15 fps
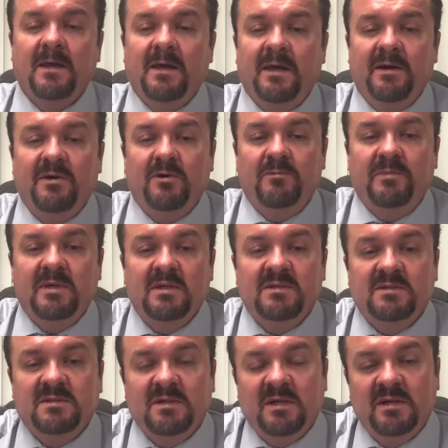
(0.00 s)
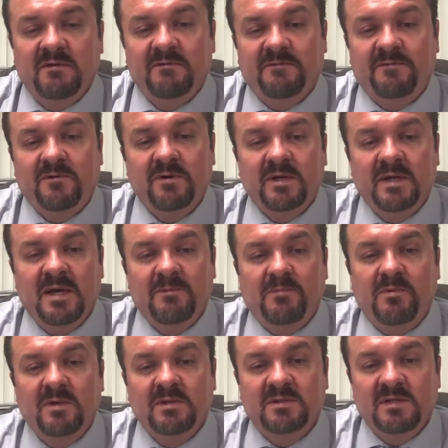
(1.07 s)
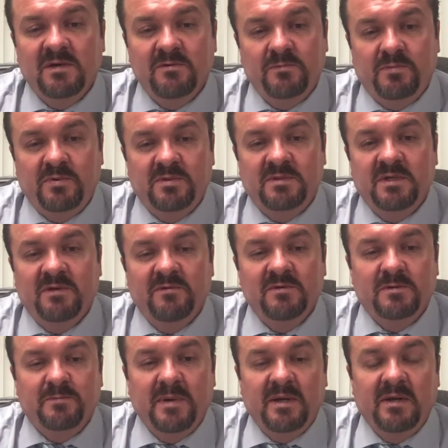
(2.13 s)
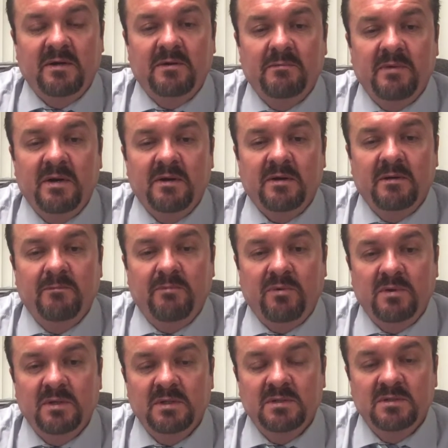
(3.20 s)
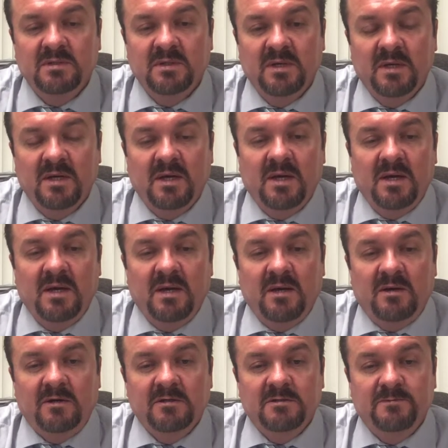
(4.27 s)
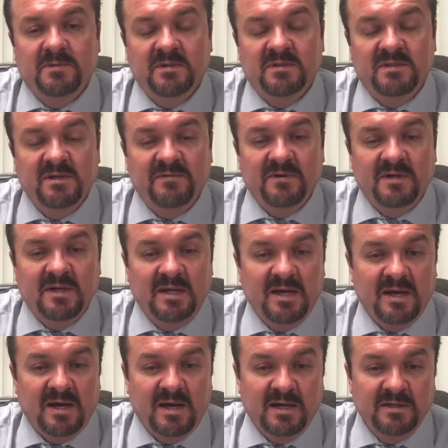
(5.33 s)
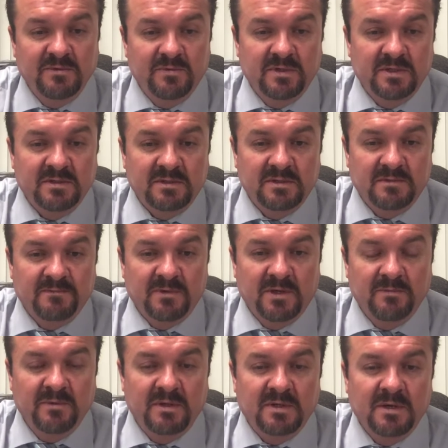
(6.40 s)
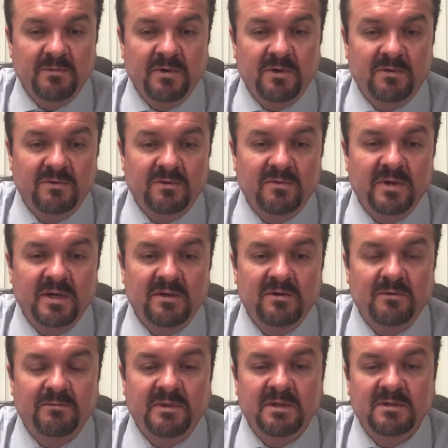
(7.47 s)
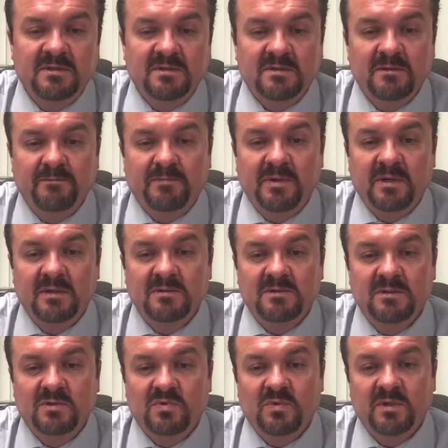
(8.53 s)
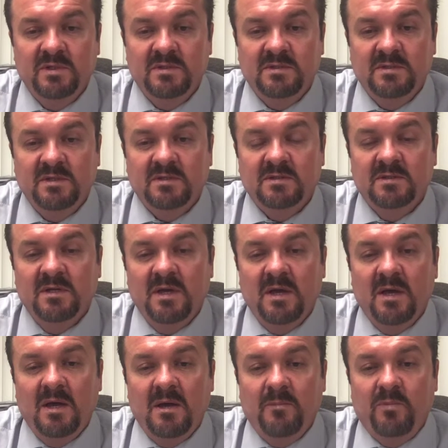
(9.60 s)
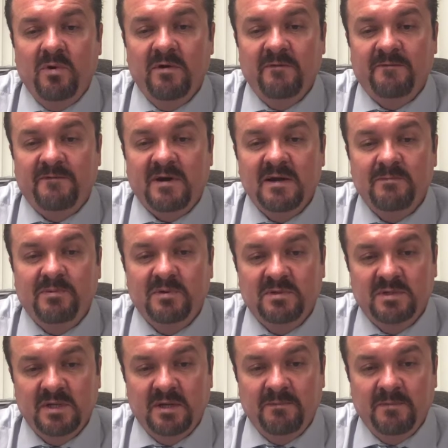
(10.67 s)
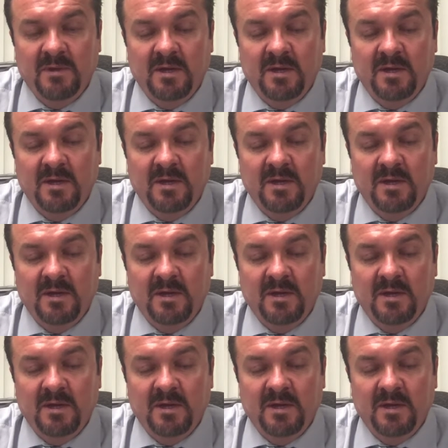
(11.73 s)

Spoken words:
and obese, and 48.7% of Hispanic American boys are specifically at high risk of becoming overweight and obese, compared to 26.5%